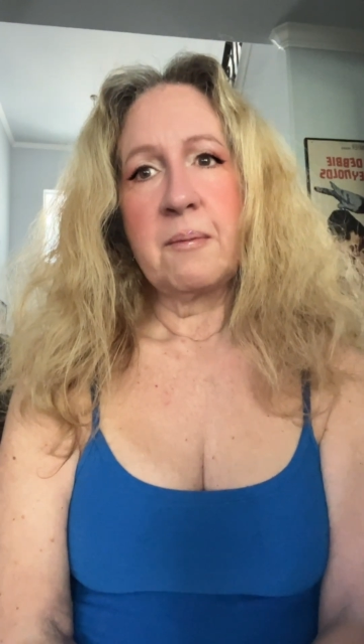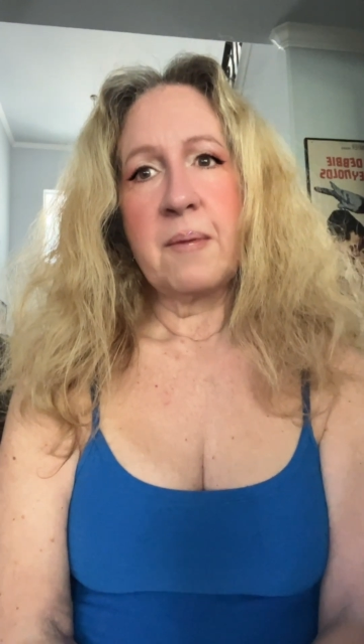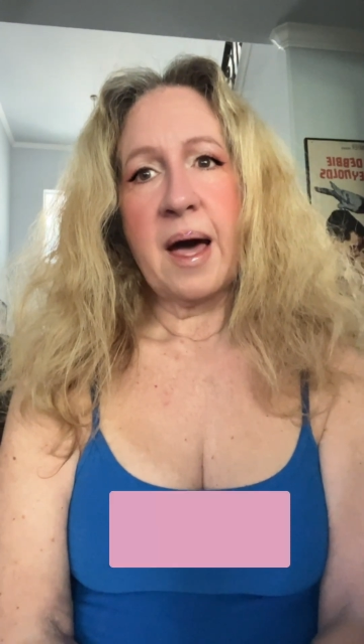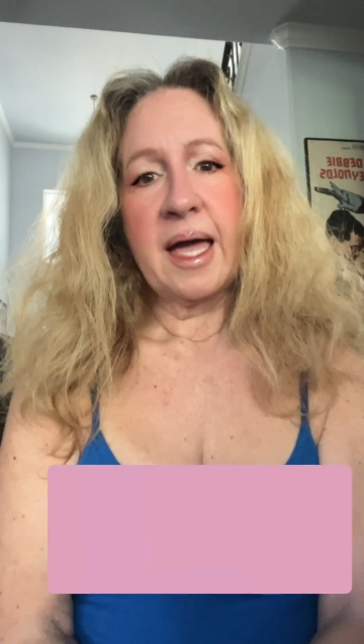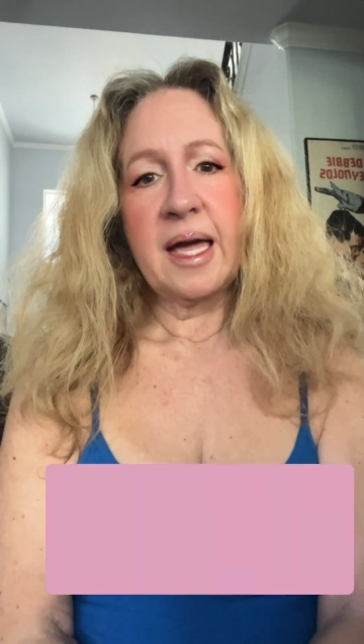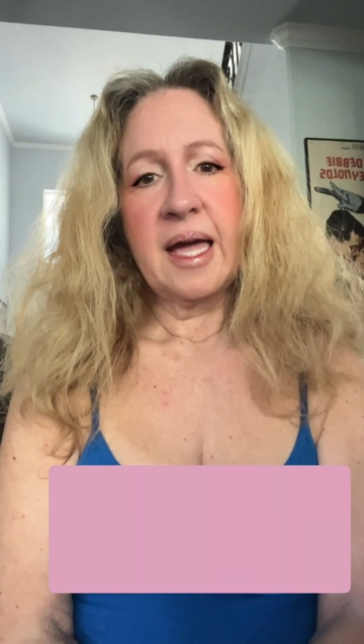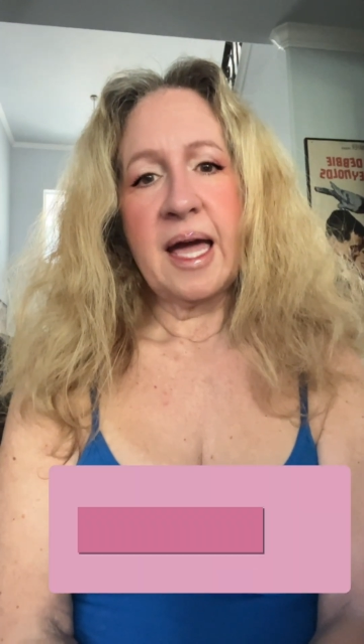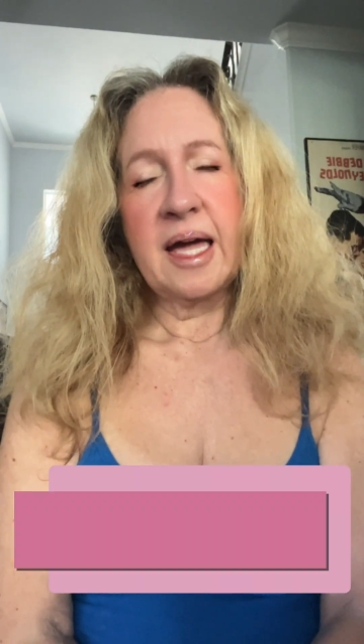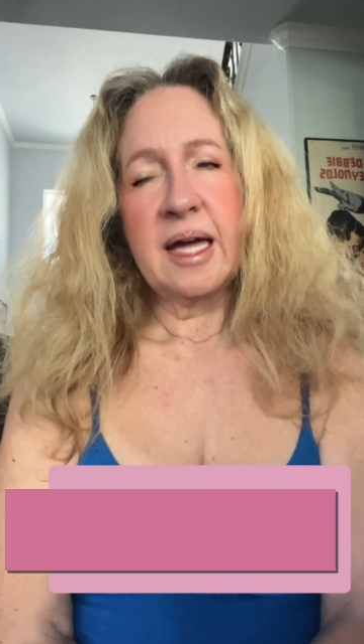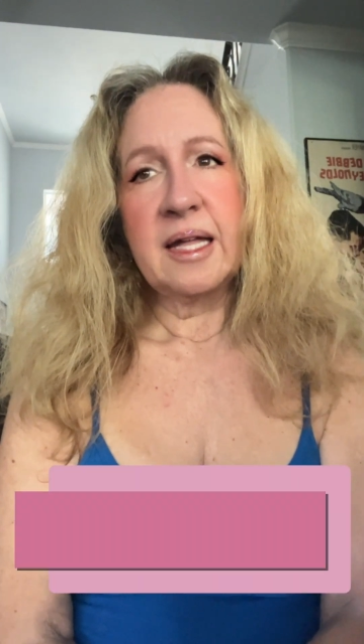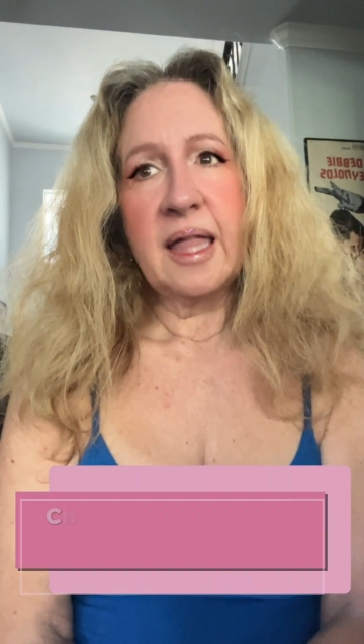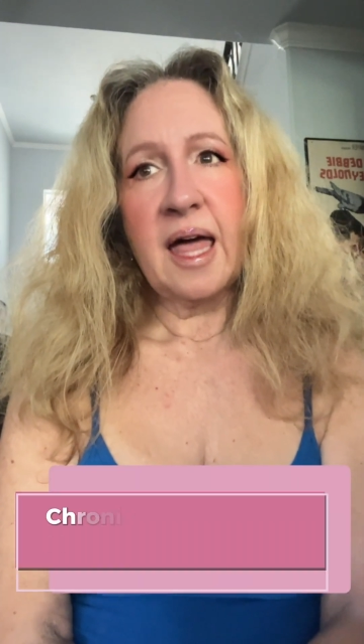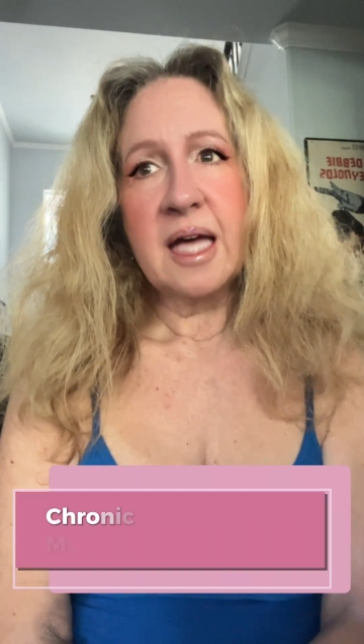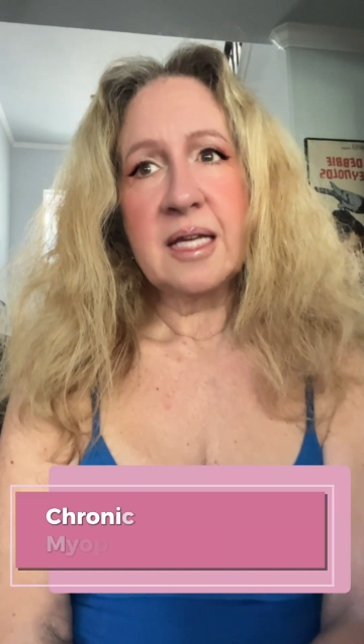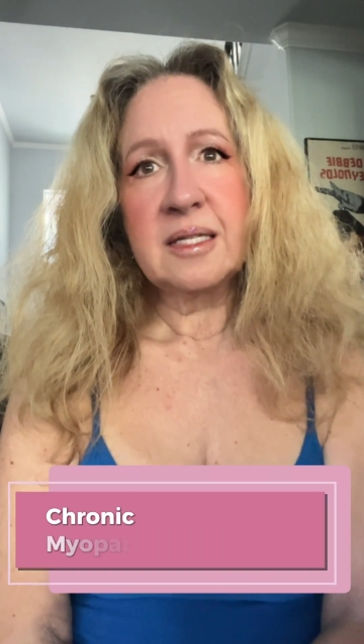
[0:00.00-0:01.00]
by
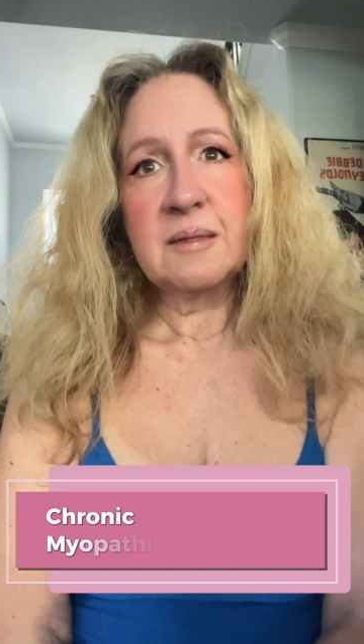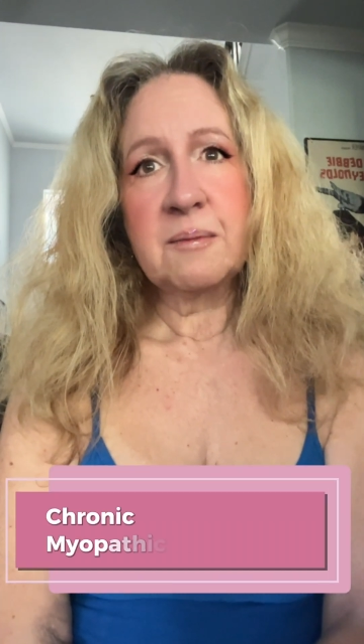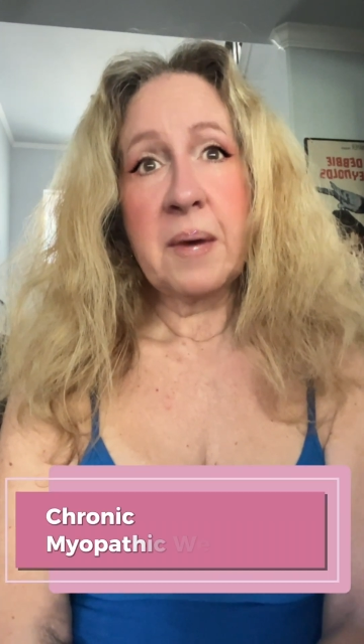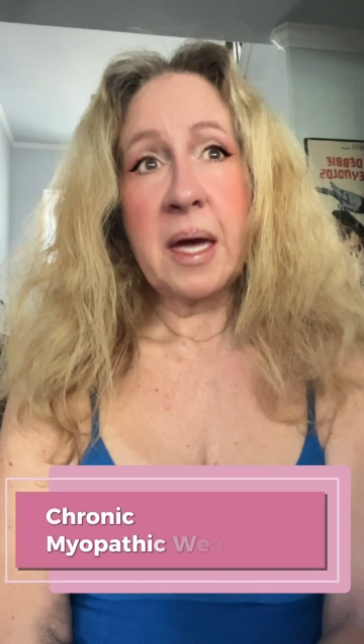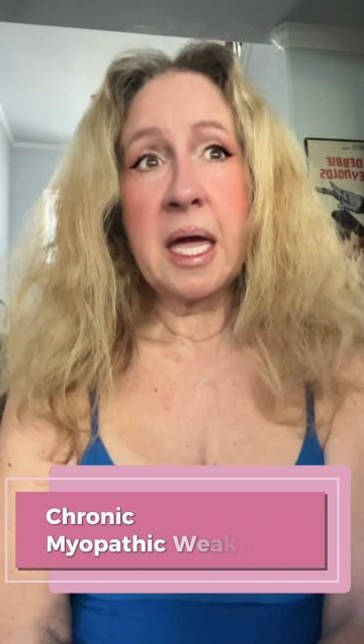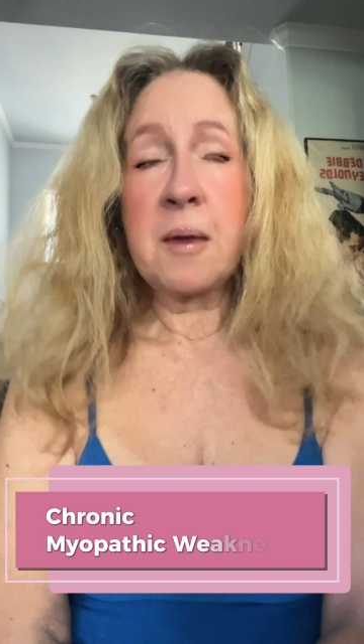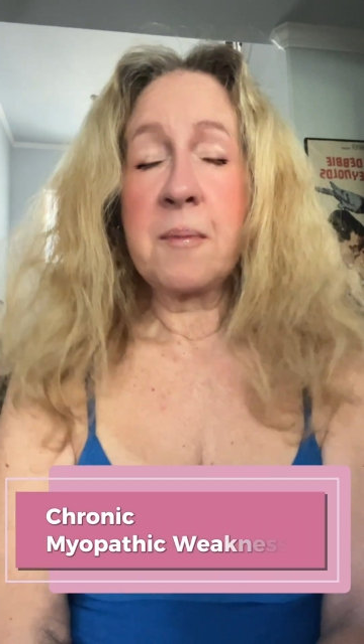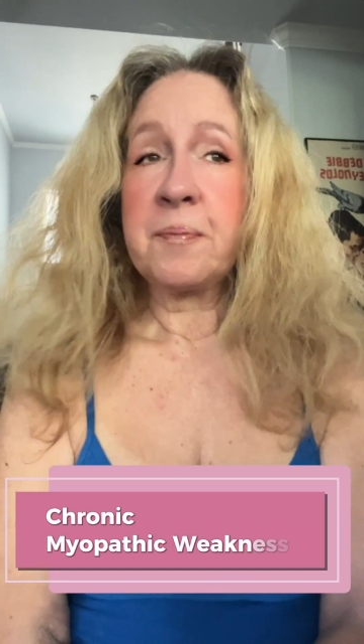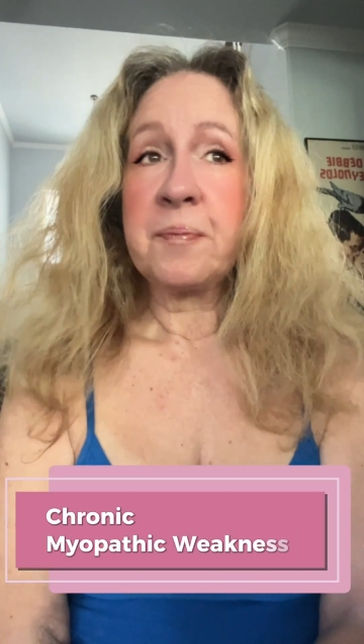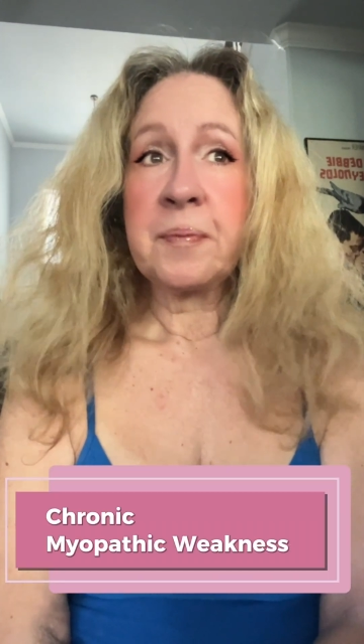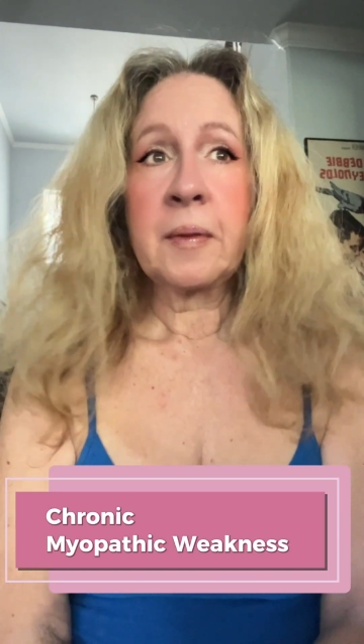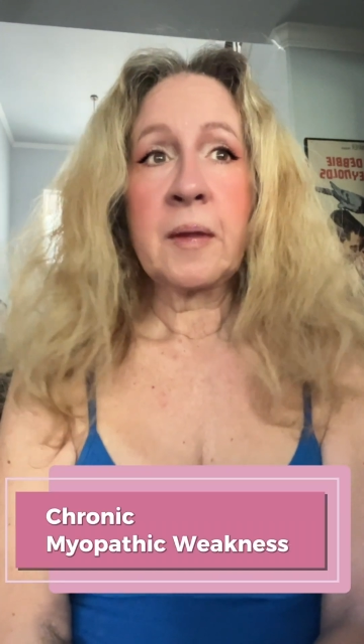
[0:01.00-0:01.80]
ALS, but